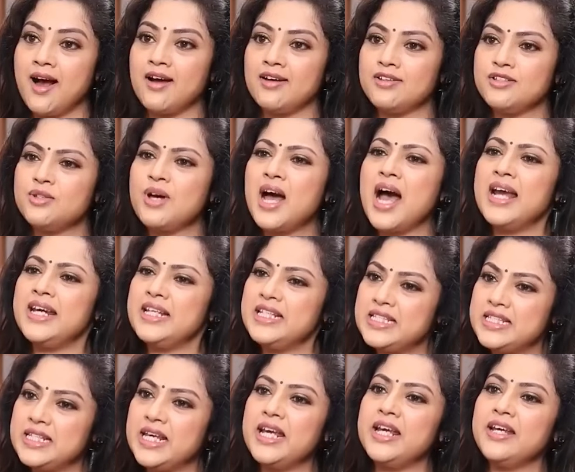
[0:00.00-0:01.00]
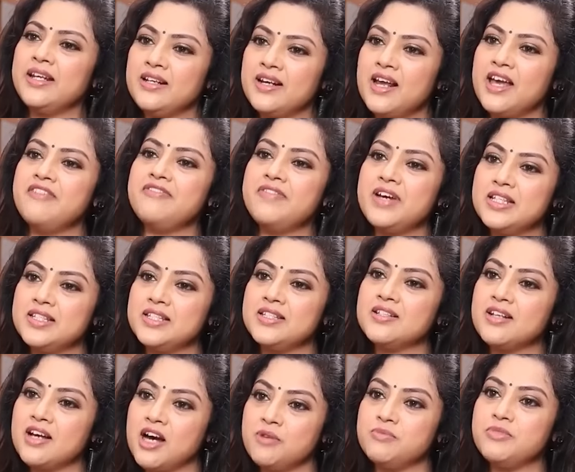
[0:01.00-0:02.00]
Yeah, so I take life as
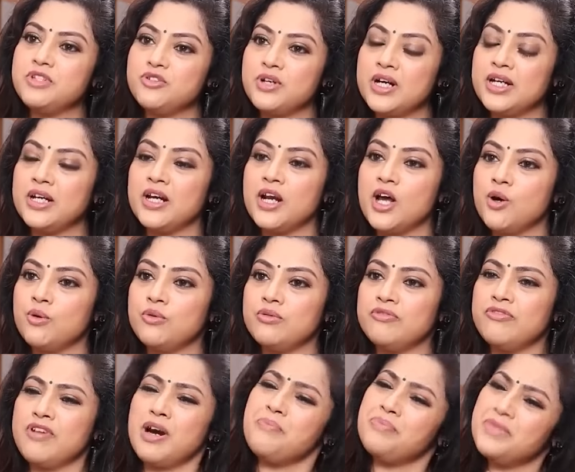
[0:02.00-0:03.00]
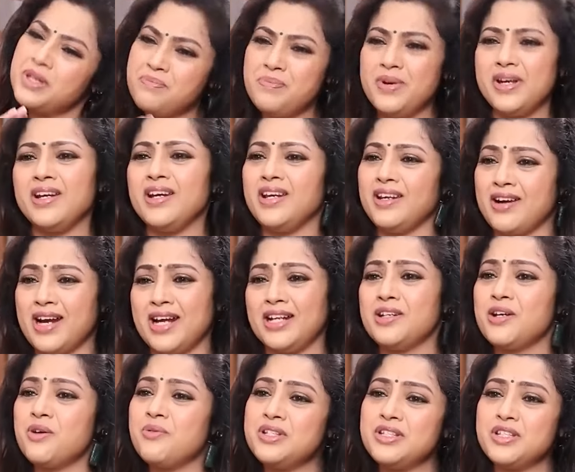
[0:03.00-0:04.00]
it comes right now. From the beginning,
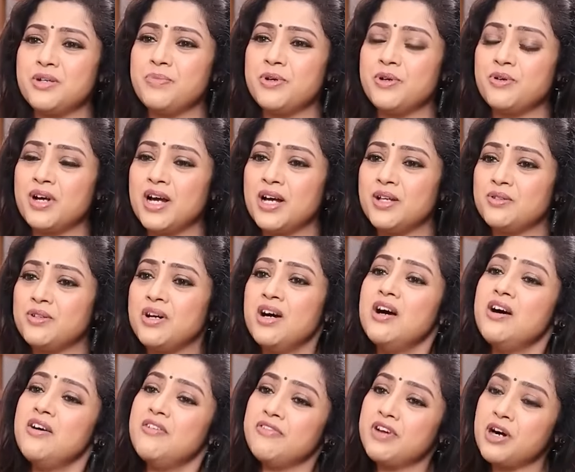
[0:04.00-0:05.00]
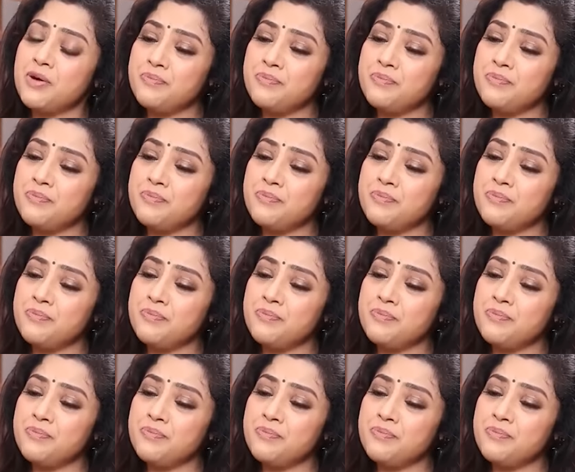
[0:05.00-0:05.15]
right now ani cheppadam kaadu.